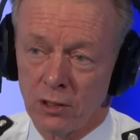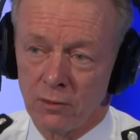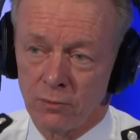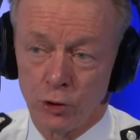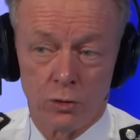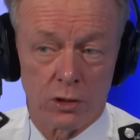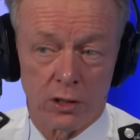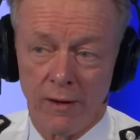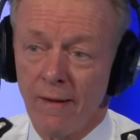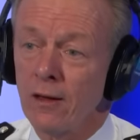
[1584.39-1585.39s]
They've
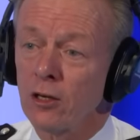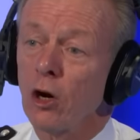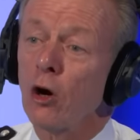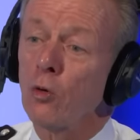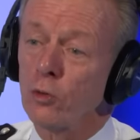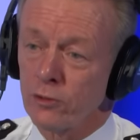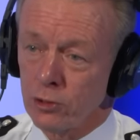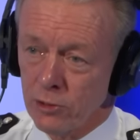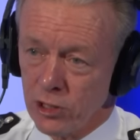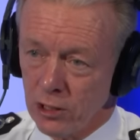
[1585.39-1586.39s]
usually got hold of
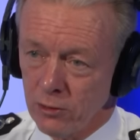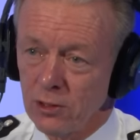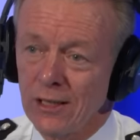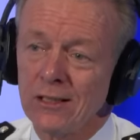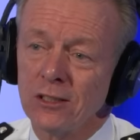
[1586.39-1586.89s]
some material.